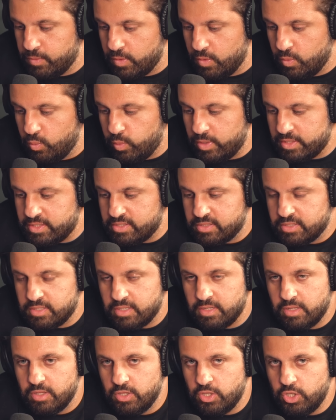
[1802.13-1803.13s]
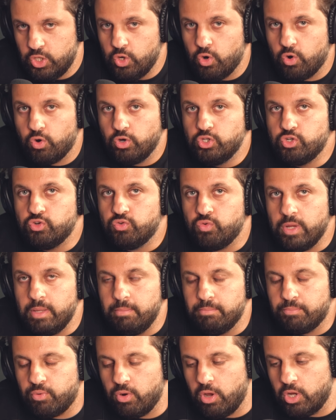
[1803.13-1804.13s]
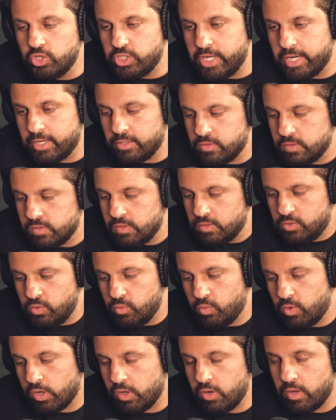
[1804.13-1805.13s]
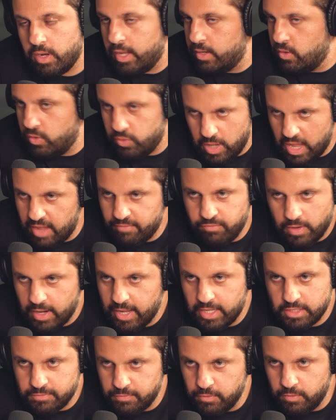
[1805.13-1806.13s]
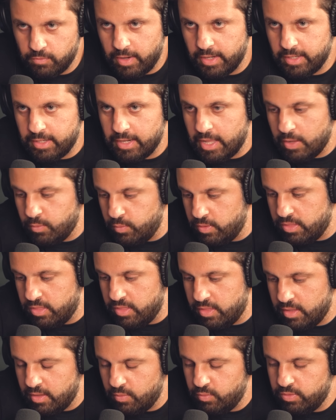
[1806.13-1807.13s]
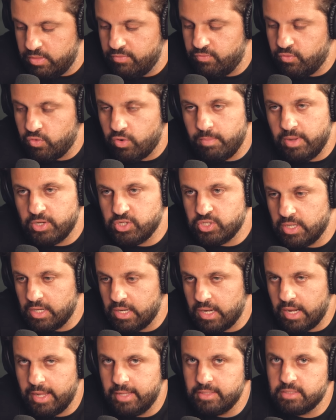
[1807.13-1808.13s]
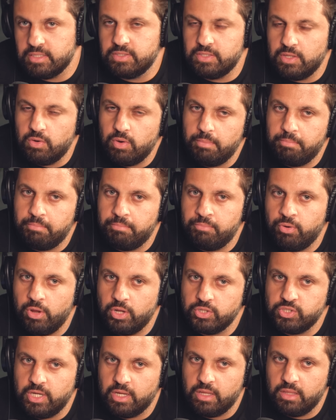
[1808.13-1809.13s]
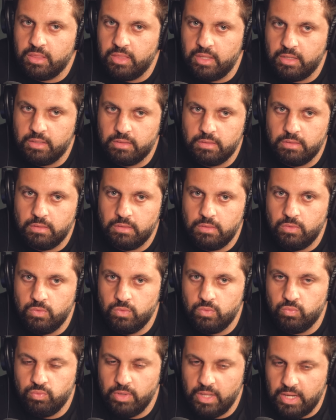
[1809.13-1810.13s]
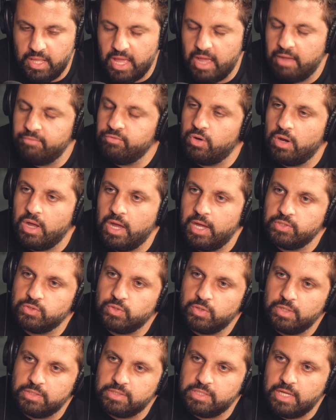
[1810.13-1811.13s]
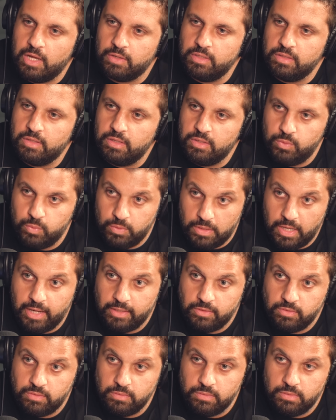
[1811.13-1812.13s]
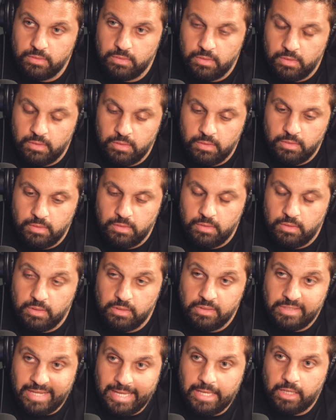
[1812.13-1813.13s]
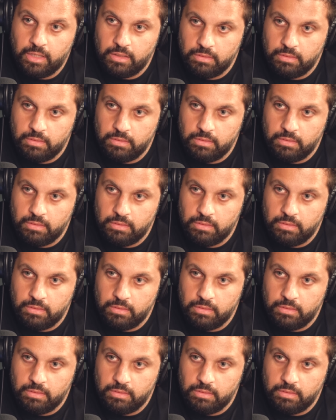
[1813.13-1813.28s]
What's your dream project to work on? I know you have your hands full right now with uh, with the aforementioned clients. Is there a project that you really have your eyes on in Saudi that you would like to take